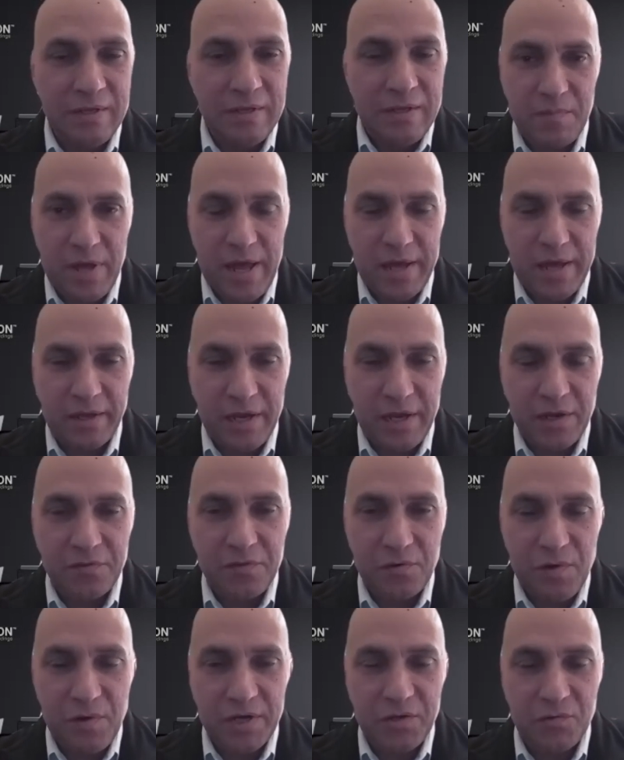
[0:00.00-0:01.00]
and getting
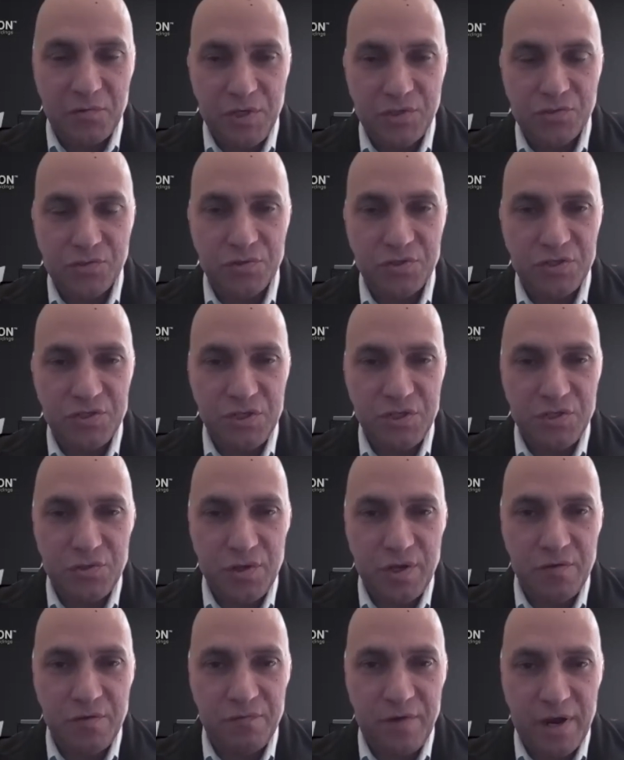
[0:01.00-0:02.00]
the right resources into
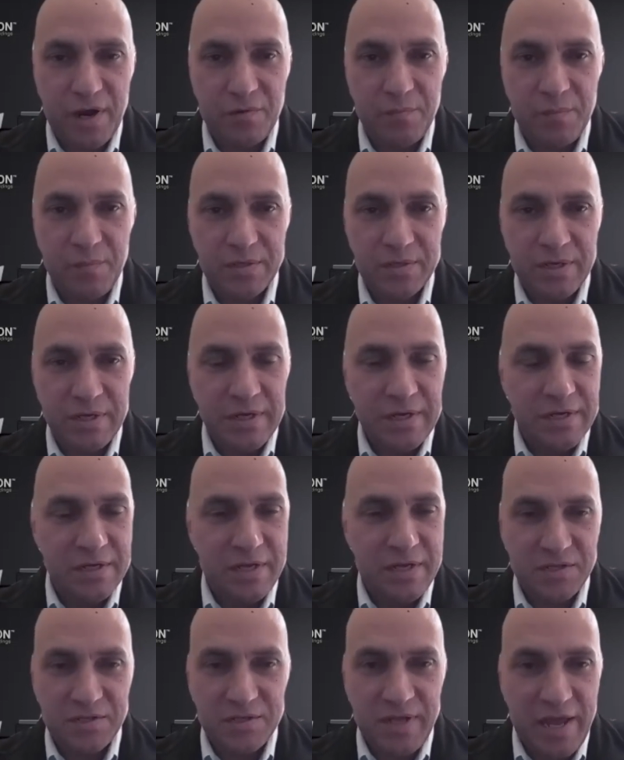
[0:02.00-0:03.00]
your environment,
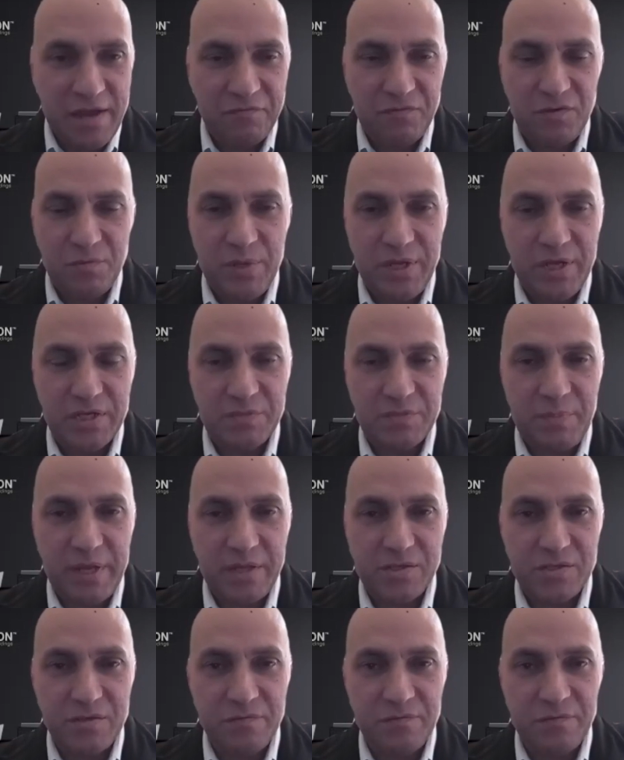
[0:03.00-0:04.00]
doesn't have to be
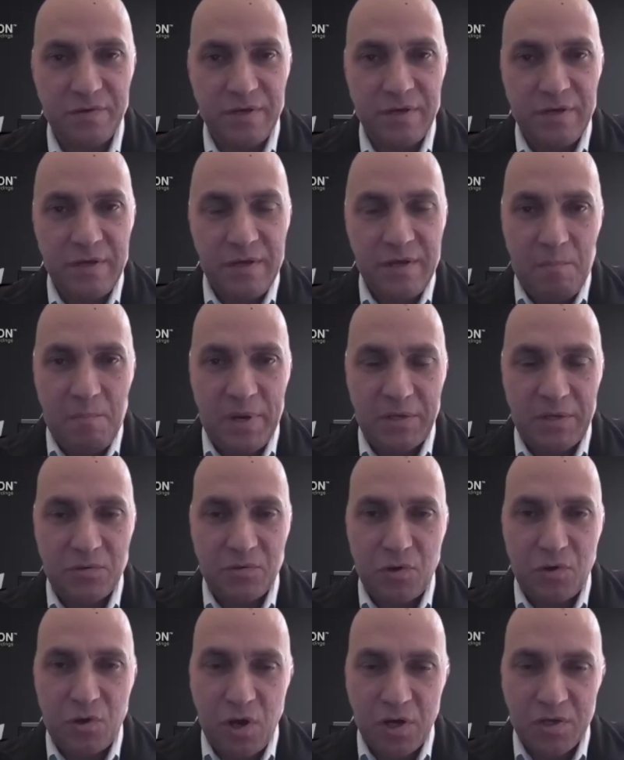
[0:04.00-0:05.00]
expensive, but
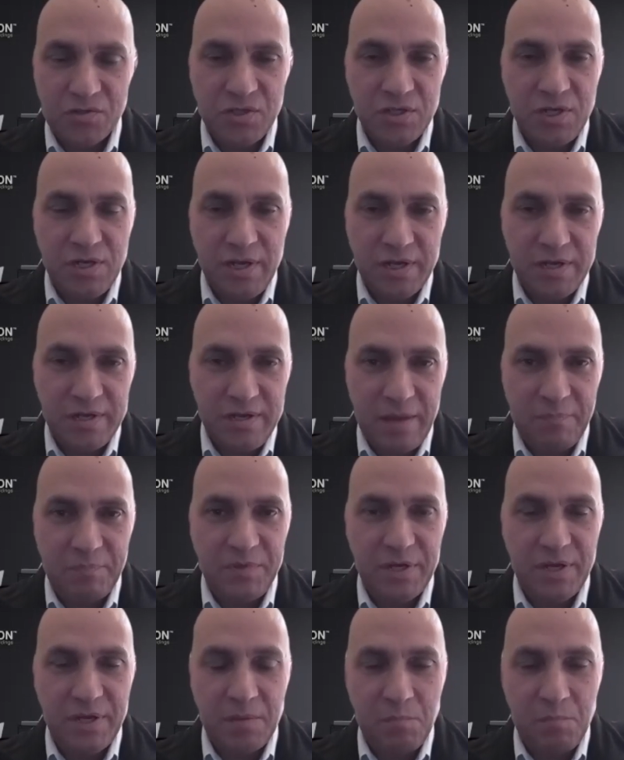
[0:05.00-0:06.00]
constantly
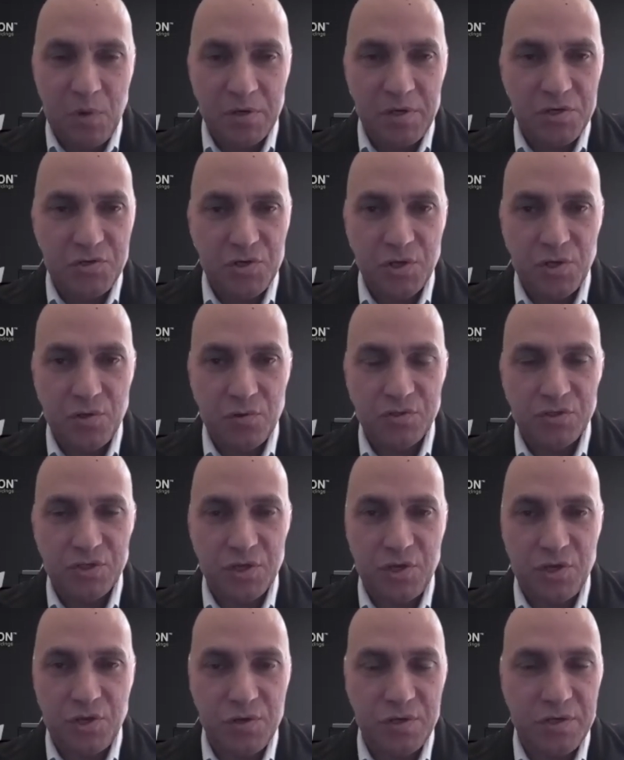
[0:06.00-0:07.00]
adapting and monitoring your
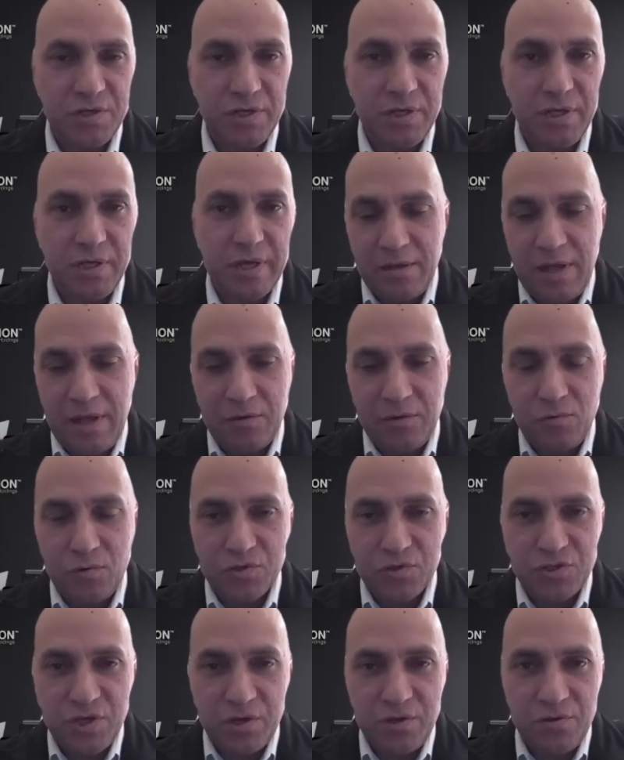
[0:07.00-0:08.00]
security and
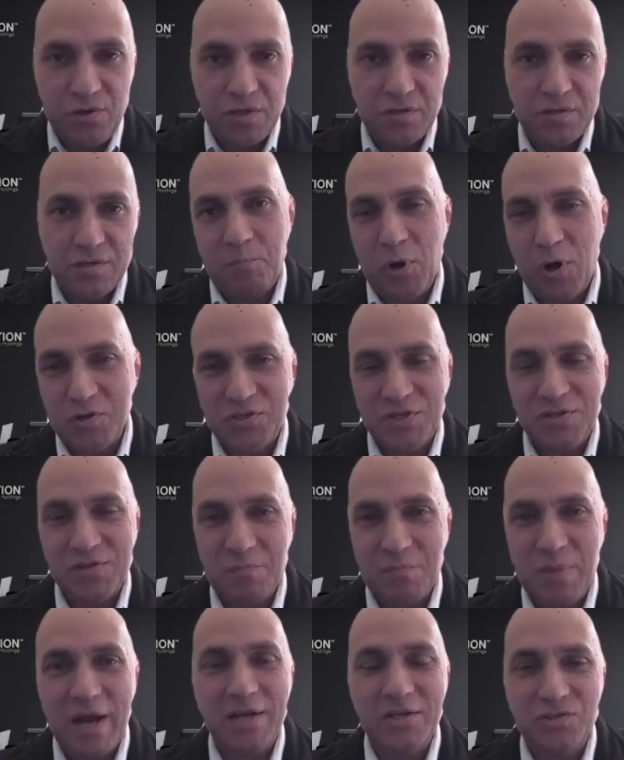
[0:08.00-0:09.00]
also not passing
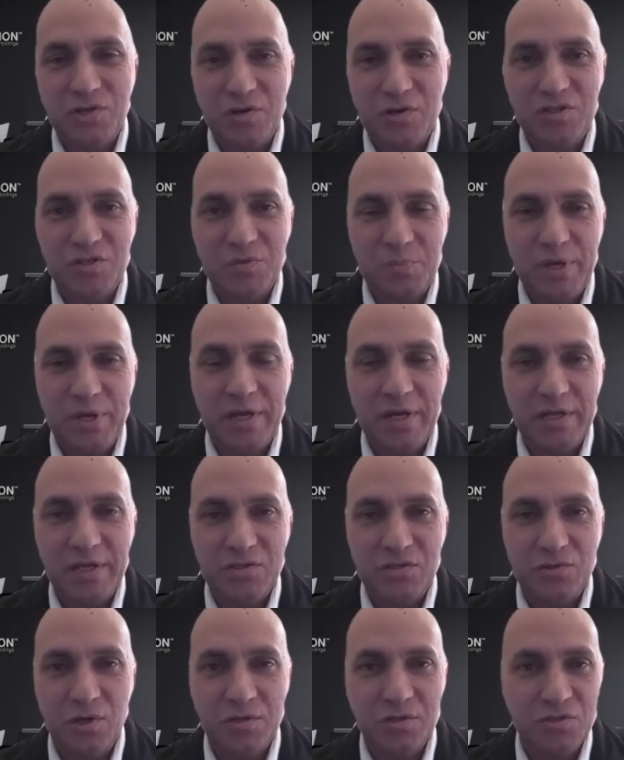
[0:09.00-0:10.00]
the buck, so to speak.
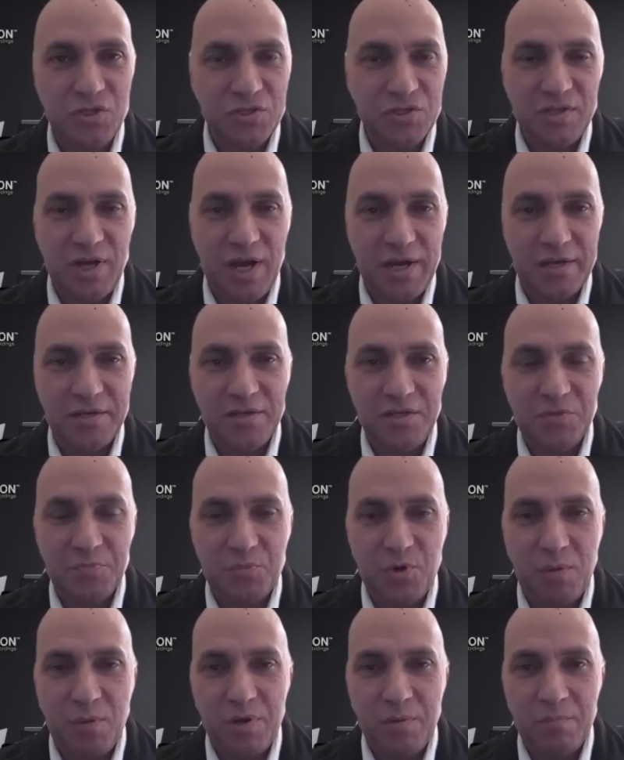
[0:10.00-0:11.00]
It's not just IT's
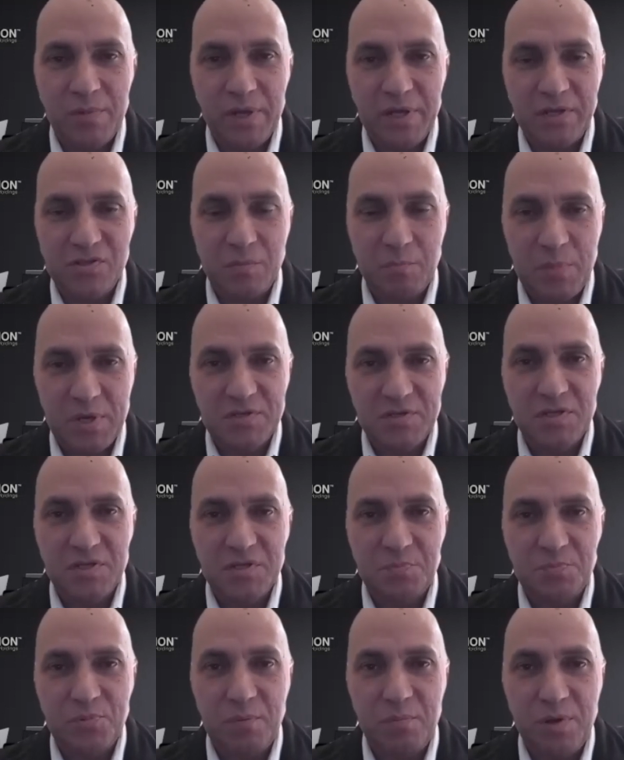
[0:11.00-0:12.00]
problem, it's a business
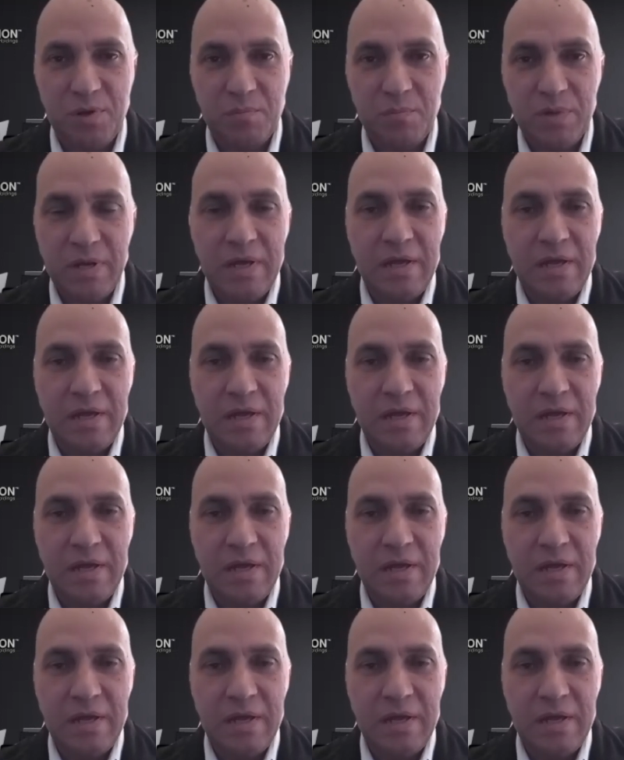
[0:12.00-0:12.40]
problem.